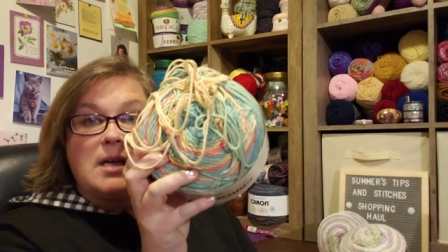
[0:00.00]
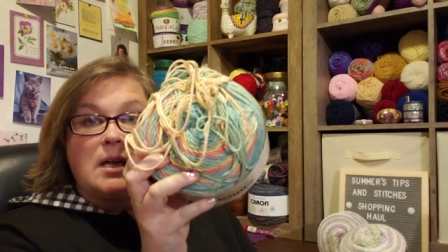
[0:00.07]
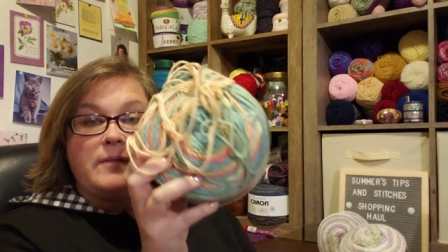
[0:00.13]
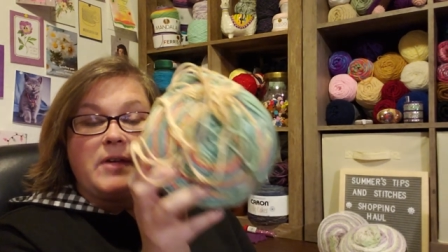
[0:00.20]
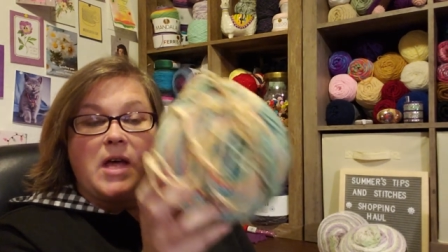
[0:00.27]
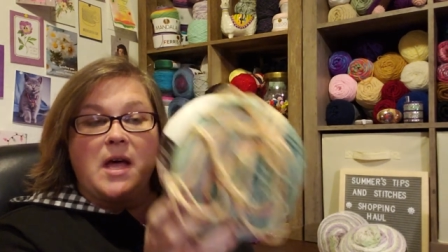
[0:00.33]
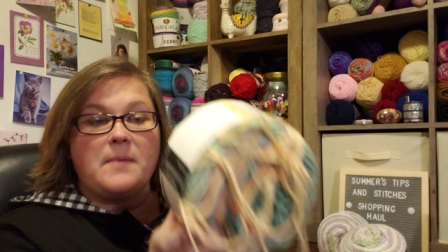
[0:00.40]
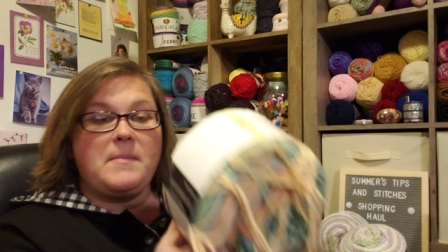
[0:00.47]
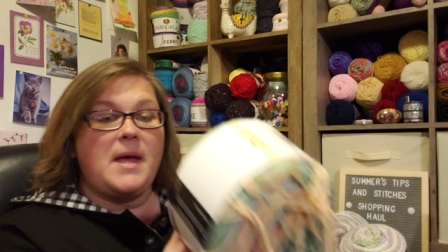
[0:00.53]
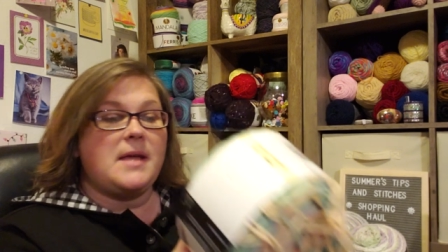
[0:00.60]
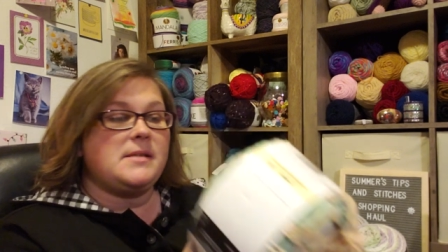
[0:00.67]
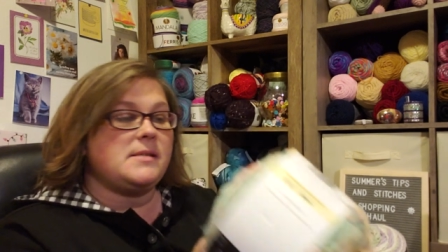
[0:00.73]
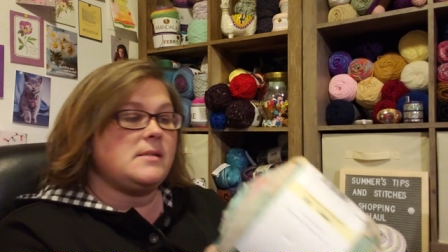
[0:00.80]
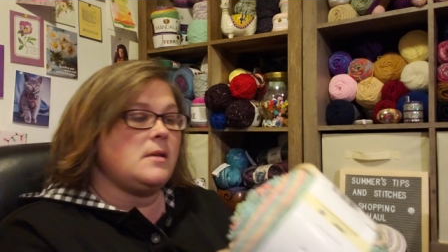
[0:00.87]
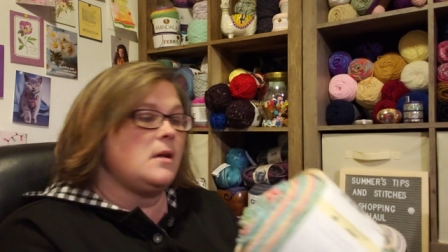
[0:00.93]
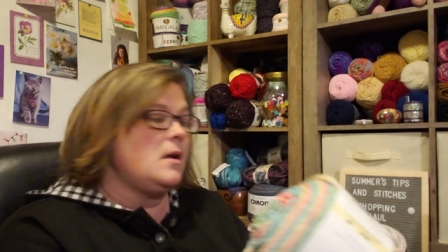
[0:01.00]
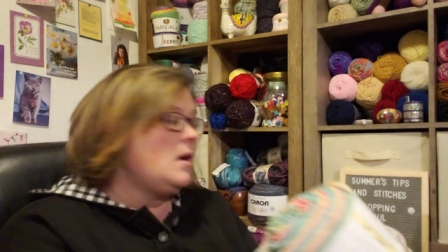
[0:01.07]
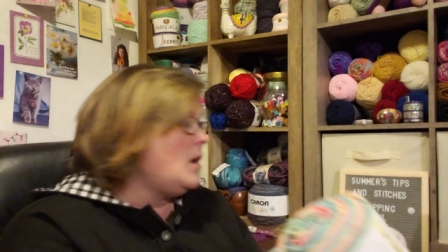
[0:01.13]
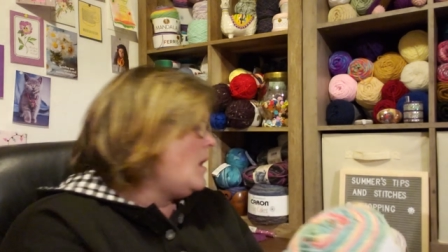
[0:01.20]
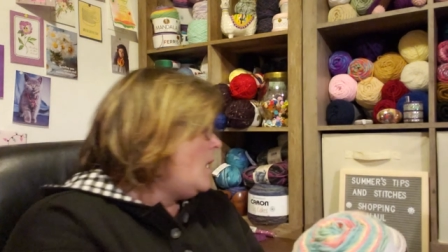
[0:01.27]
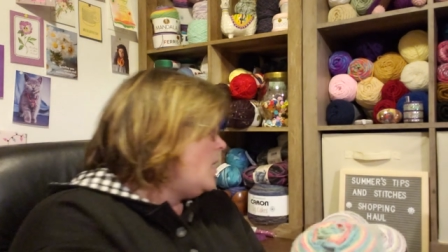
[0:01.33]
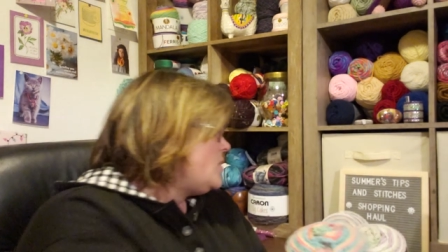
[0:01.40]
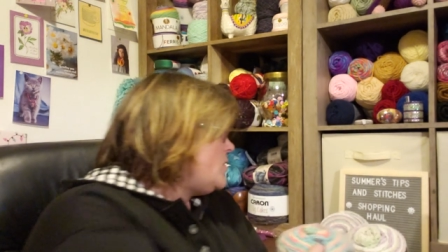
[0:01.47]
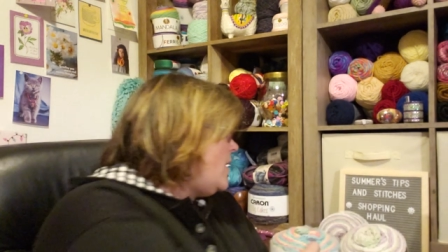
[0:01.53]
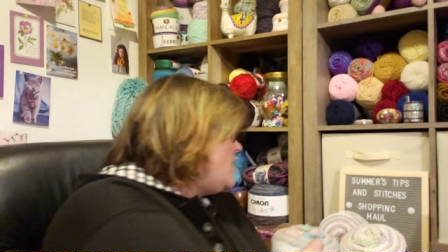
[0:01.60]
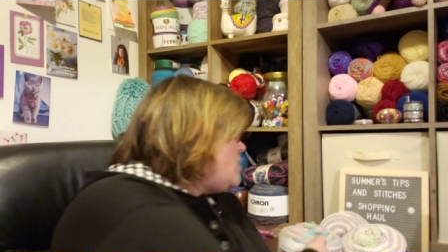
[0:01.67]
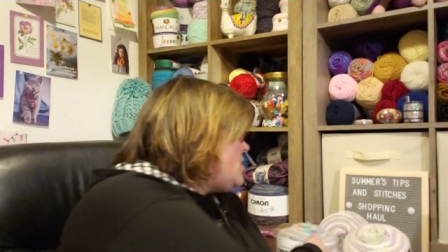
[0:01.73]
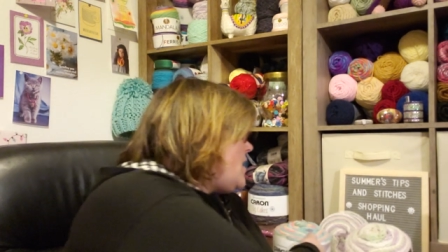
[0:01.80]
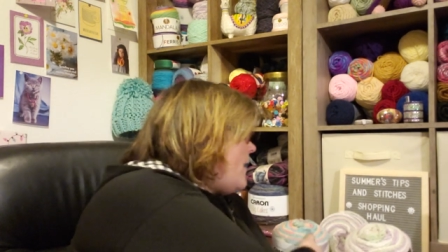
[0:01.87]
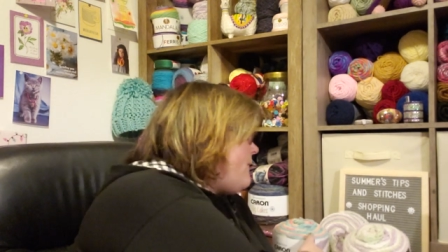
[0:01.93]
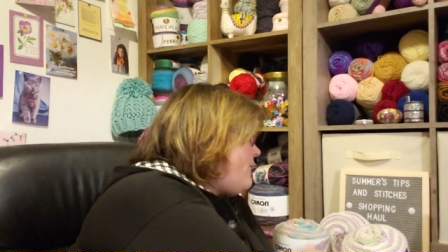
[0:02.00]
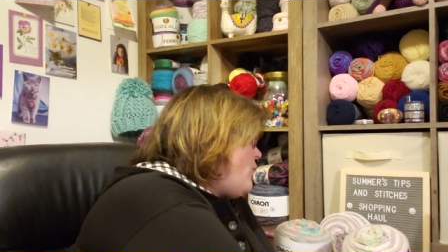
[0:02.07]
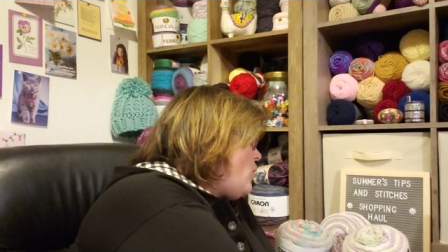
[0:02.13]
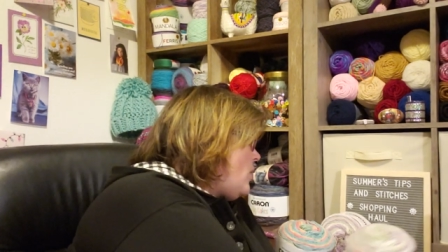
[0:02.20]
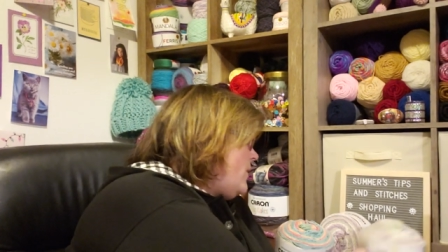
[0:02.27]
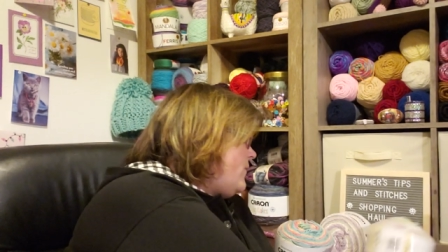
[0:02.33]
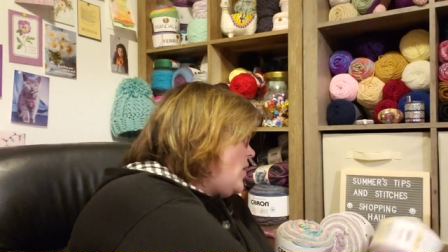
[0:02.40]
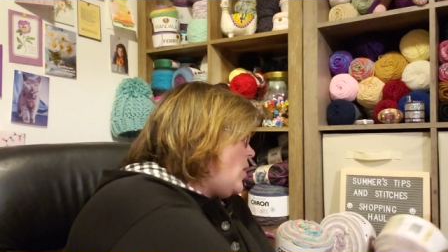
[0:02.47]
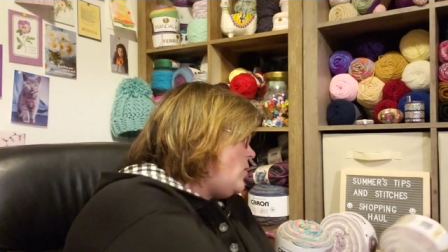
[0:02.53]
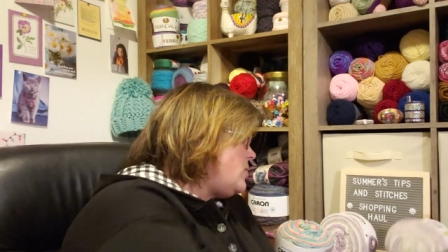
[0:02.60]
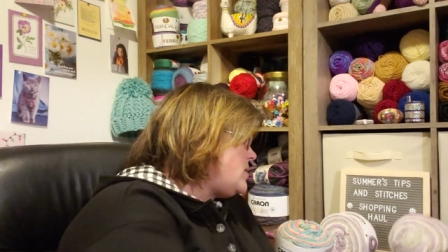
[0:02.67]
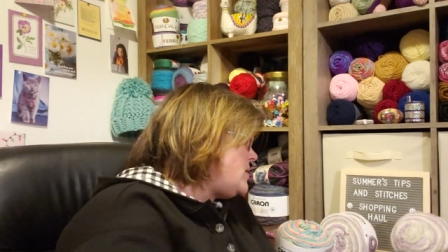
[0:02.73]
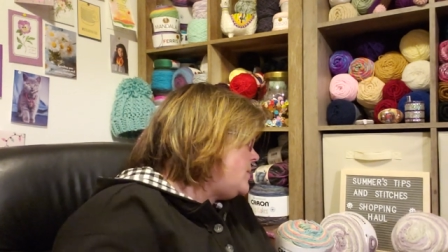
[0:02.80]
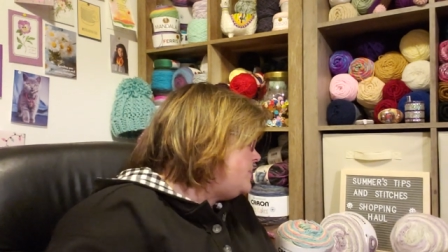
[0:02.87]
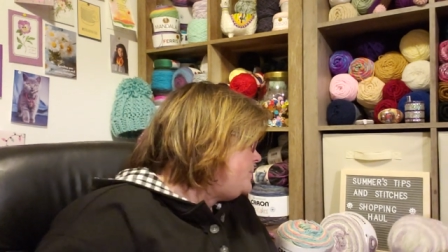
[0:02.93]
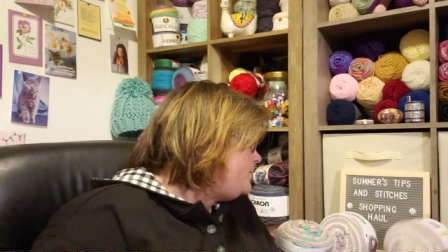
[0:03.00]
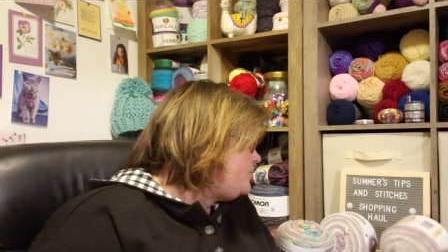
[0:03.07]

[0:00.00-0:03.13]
kind of a hot mess. So I just got four of those.